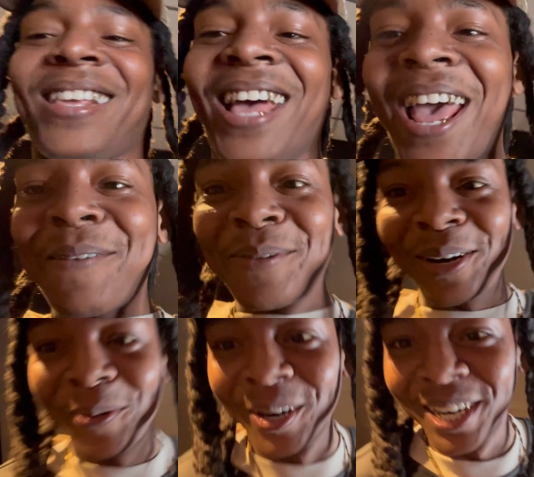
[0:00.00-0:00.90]
Yeah, I ain't been
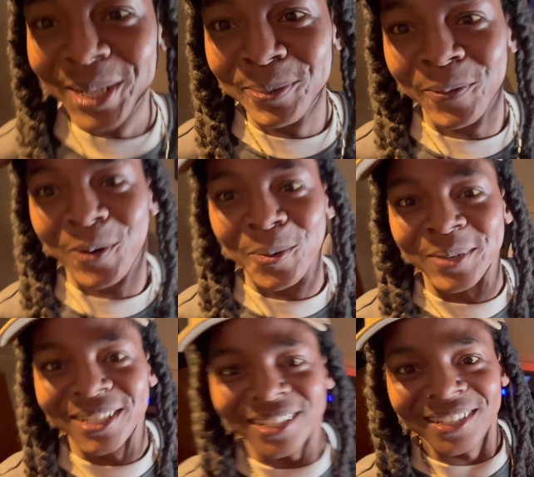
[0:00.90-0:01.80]
on one of these before,
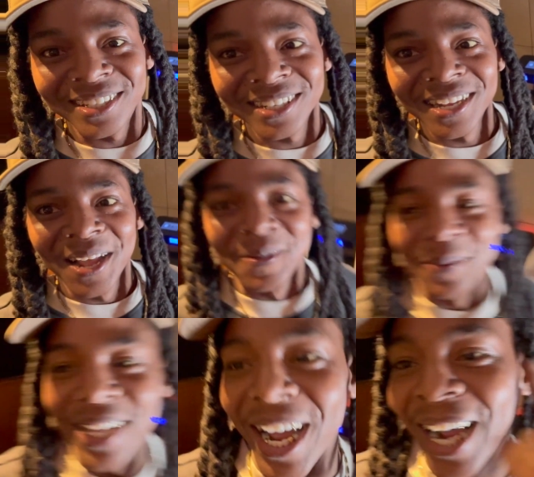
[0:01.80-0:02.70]
Meesters.
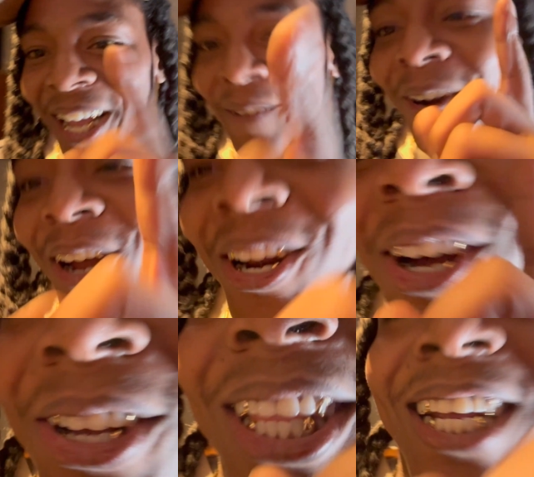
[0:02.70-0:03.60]
But yeah, I can't vlog the
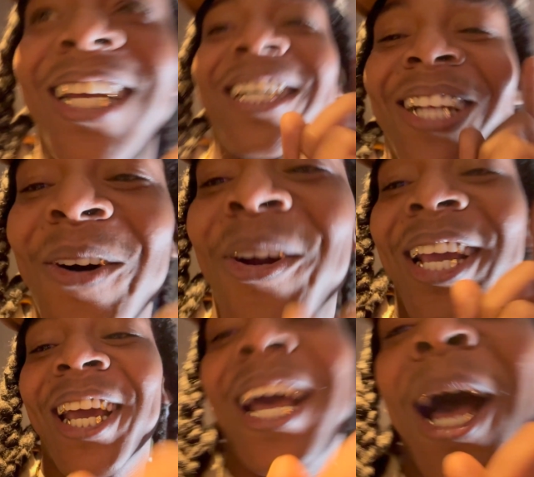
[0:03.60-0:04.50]
whole thing because I don't want to
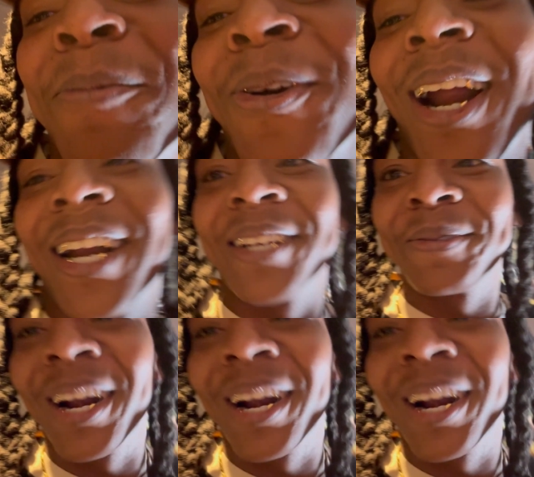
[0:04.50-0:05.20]
get copyrighted.